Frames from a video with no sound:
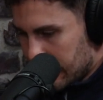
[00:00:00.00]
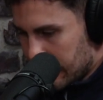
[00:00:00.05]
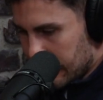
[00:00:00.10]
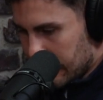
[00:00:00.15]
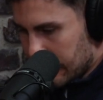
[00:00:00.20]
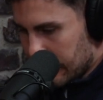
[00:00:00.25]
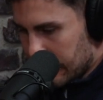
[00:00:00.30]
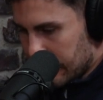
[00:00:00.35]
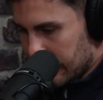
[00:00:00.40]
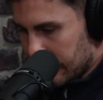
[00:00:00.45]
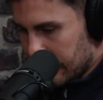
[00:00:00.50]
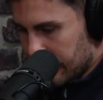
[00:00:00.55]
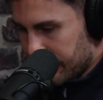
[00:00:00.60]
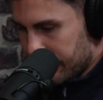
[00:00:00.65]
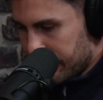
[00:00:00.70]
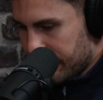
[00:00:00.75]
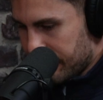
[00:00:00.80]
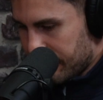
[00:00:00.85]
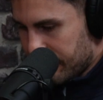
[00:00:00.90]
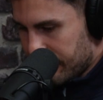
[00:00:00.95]

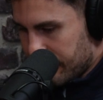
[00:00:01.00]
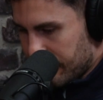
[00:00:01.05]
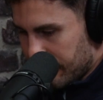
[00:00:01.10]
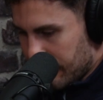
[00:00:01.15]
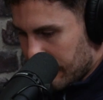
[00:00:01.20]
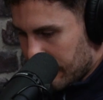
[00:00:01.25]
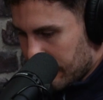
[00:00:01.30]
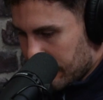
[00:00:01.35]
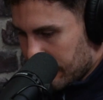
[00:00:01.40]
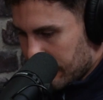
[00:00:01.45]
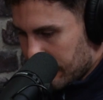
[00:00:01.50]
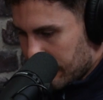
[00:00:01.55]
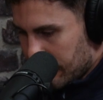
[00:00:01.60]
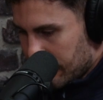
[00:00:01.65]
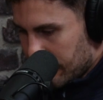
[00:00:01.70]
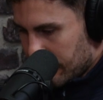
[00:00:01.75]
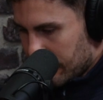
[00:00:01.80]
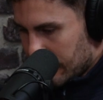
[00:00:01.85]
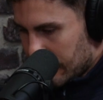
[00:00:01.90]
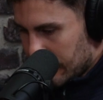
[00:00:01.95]
They've
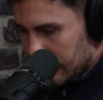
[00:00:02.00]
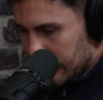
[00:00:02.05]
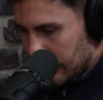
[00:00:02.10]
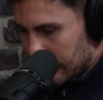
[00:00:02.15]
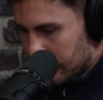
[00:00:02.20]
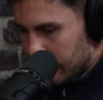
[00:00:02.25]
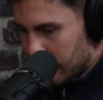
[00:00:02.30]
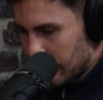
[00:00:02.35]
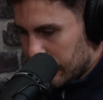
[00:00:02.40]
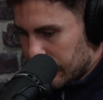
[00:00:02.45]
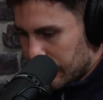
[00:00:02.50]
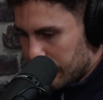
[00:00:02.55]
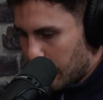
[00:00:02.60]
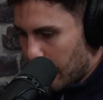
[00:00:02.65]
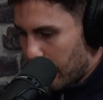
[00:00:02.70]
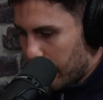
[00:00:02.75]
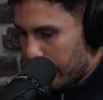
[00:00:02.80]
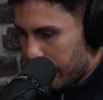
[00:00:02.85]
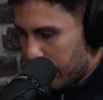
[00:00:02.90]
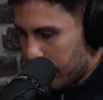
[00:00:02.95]
lost
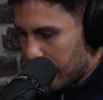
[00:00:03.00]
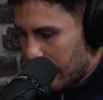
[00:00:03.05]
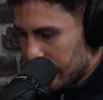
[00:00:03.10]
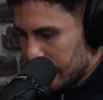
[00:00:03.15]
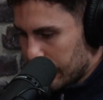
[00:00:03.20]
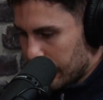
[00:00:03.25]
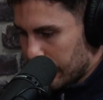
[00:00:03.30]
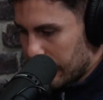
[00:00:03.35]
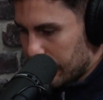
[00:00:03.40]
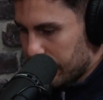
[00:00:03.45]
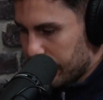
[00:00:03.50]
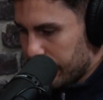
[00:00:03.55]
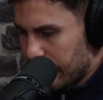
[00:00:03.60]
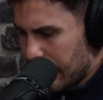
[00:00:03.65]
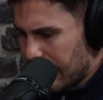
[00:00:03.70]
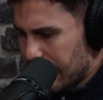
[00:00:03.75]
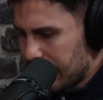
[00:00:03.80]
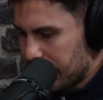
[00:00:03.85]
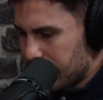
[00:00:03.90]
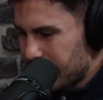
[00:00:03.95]
both muscle and
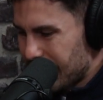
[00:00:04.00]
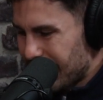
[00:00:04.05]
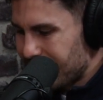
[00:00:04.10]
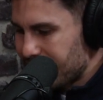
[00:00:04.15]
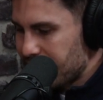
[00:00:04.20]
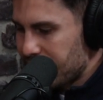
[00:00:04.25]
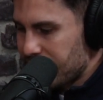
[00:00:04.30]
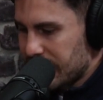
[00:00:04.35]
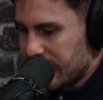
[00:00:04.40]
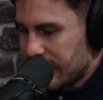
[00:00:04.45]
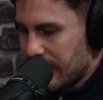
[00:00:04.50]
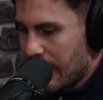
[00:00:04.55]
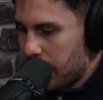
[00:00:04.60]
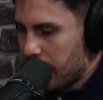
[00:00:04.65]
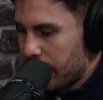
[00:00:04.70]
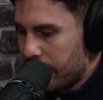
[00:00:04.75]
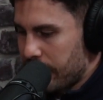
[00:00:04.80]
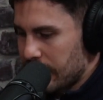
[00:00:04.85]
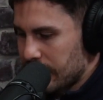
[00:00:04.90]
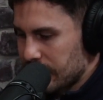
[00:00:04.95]
fat. I mean, in the scheme
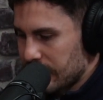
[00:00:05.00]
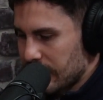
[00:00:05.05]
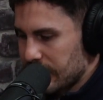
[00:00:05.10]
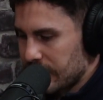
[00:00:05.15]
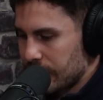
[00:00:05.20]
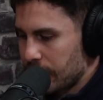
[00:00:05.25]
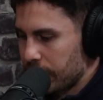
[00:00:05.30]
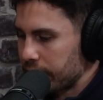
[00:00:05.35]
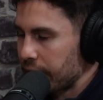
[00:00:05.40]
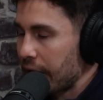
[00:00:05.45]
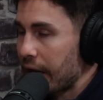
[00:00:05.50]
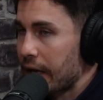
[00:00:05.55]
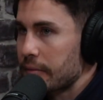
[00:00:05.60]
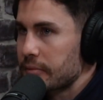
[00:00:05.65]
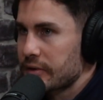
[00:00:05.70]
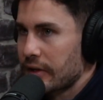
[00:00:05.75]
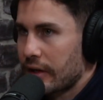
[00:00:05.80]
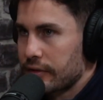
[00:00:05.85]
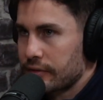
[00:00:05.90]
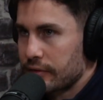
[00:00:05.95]
of things, it's not
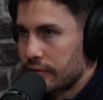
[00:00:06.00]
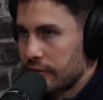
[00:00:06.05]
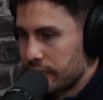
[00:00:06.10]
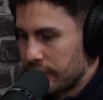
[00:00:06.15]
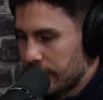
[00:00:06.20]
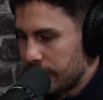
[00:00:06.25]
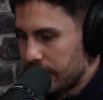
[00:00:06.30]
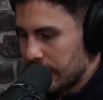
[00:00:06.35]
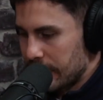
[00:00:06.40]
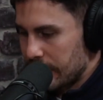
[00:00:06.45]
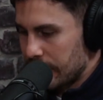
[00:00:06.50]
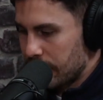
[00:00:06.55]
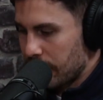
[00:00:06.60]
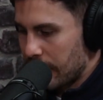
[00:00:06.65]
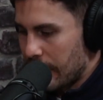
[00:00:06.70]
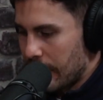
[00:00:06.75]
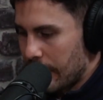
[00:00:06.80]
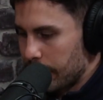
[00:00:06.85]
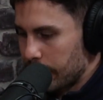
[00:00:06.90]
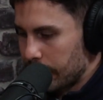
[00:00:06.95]
heaps, 150
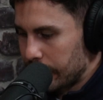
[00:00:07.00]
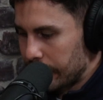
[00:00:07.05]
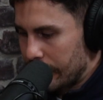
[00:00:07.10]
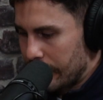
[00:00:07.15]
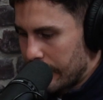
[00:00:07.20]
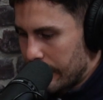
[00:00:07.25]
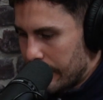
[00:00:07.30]
grams.